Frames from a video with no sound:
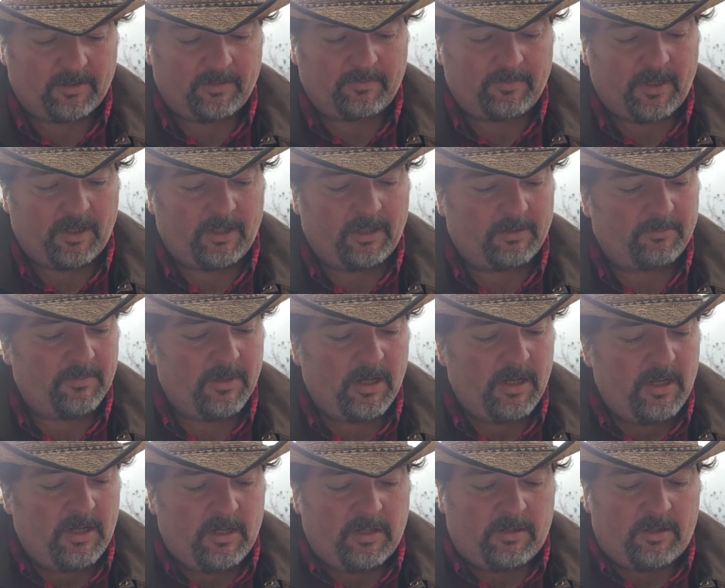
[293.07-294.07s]
developed.
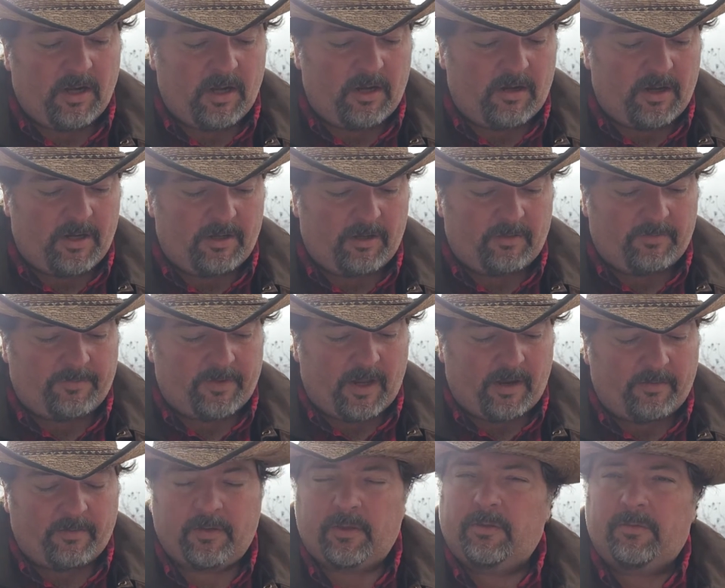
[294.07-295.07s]
No, I don't
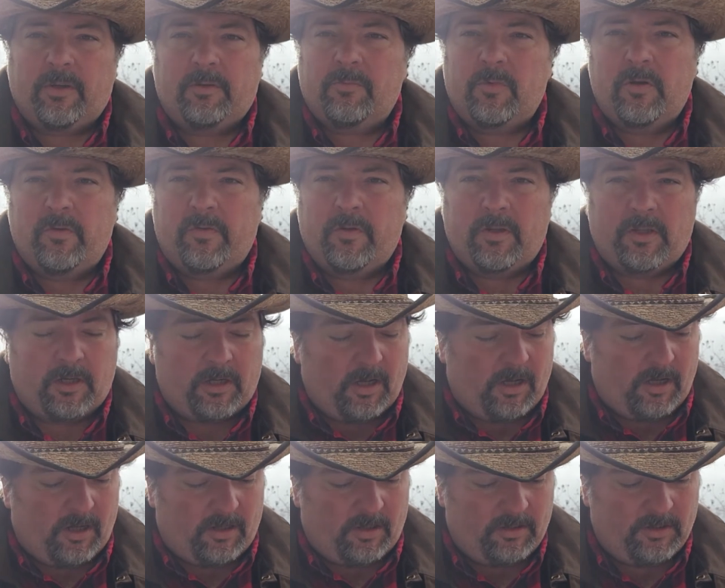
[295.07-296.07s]
favor the removal at
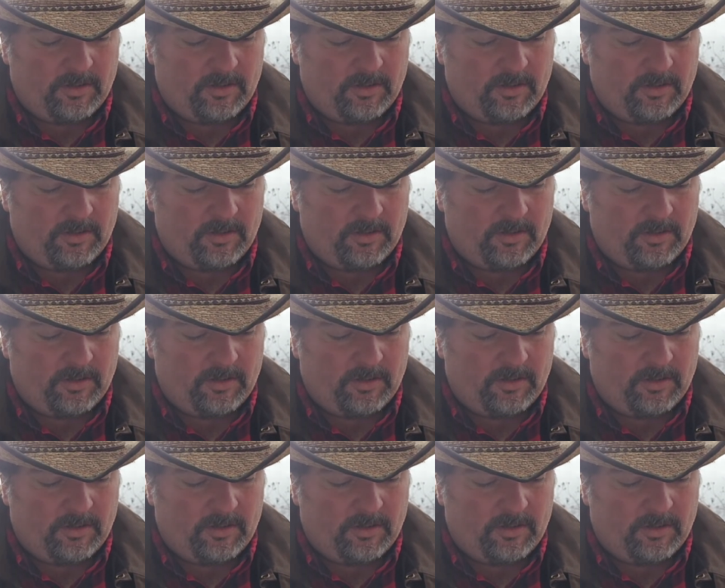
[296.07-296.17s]
all,